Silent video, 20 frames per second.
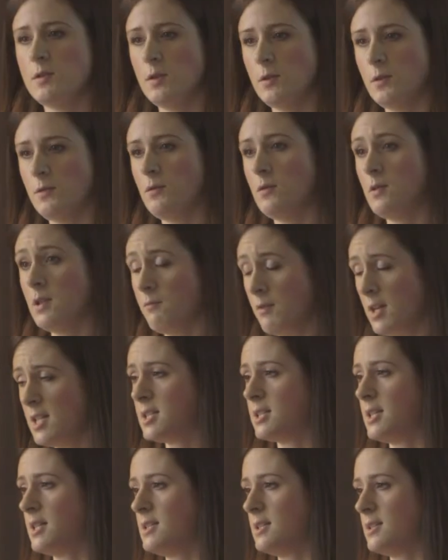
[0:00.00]
who've
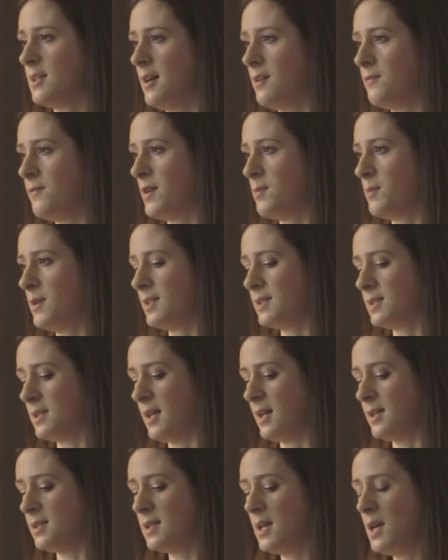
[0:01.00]
reached their desired family
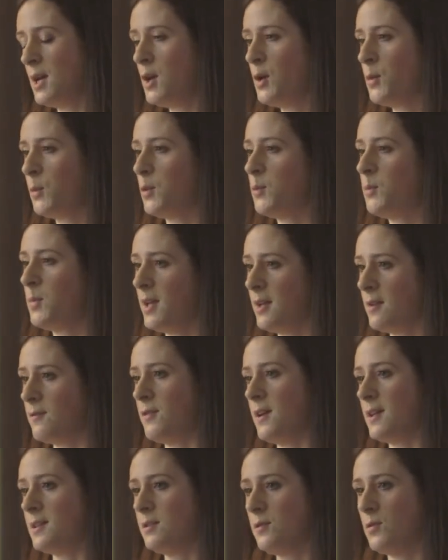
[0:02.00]
size, would be an
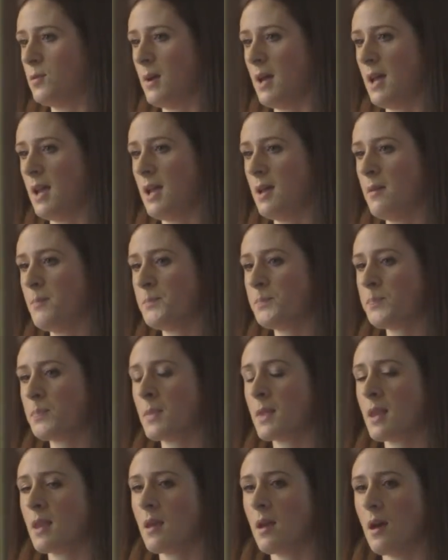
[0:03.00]
effective way
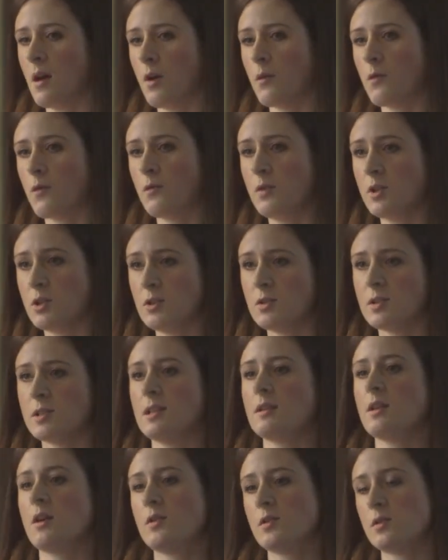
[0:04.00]
of
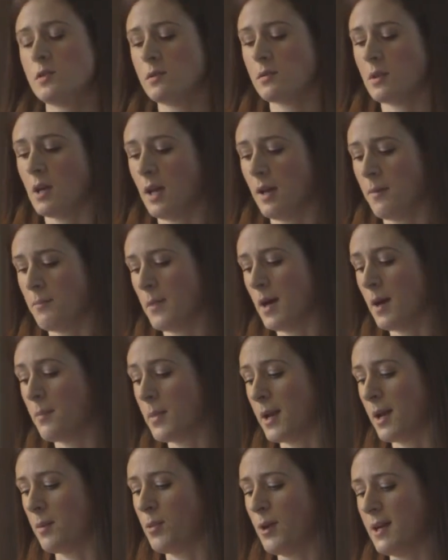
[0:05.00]
reducing those
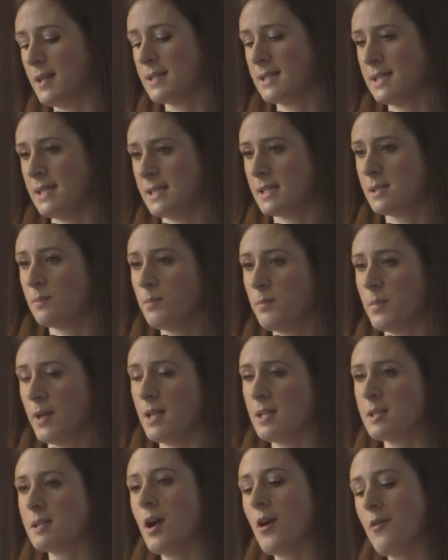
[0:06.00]
unplanned pregnancies,
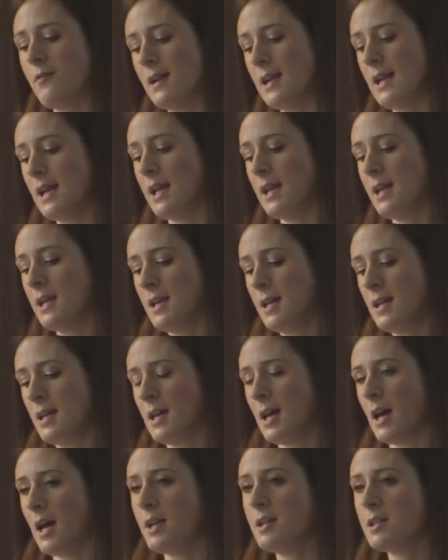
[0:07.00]
but is currently
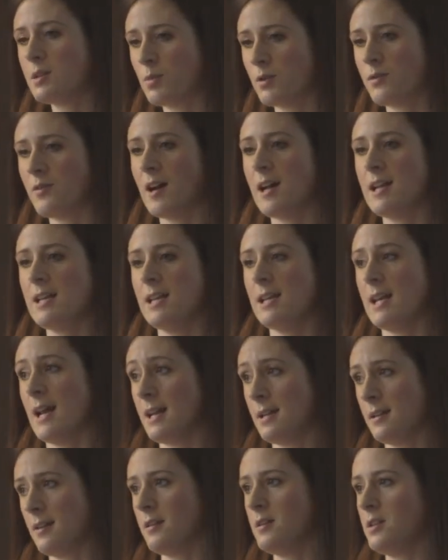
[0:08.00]
underprovided
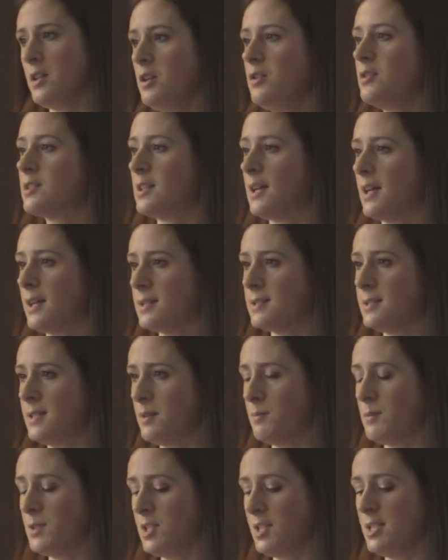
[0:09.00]
and underutilised
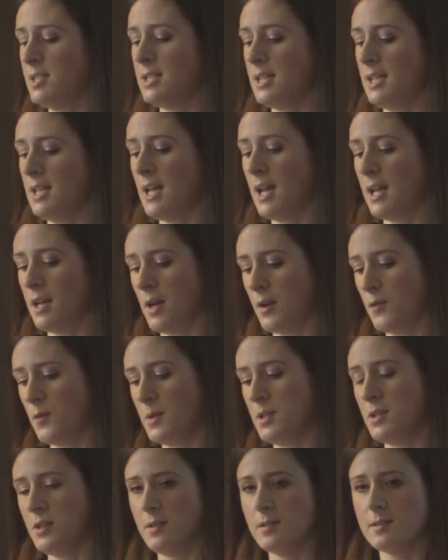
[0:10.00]
in Mchinji, and I've
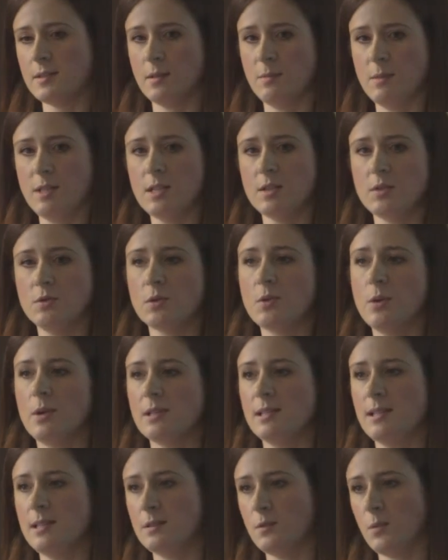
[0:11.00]
been doing some additional
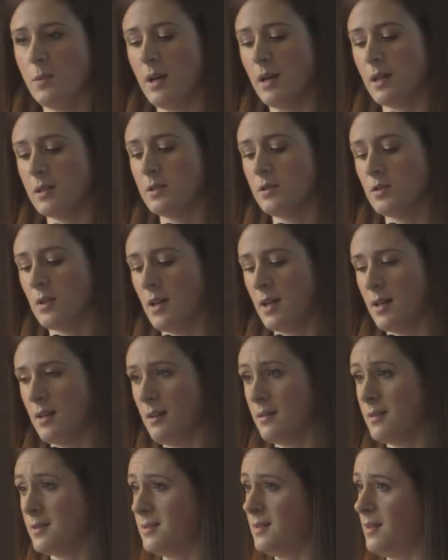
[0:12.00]
qualitative work to try and
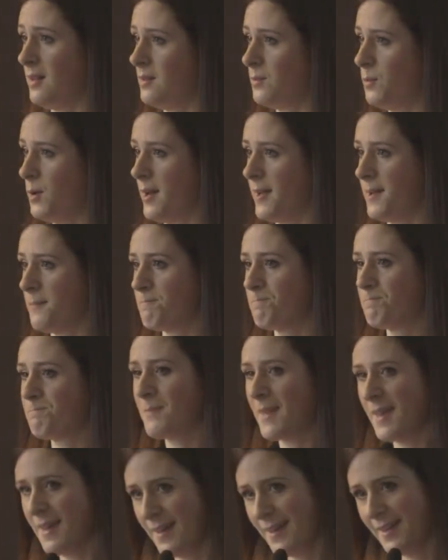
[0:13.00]
understand why.
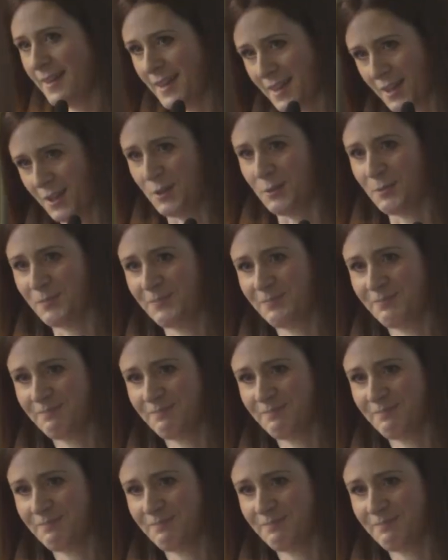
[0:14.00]
Thank you.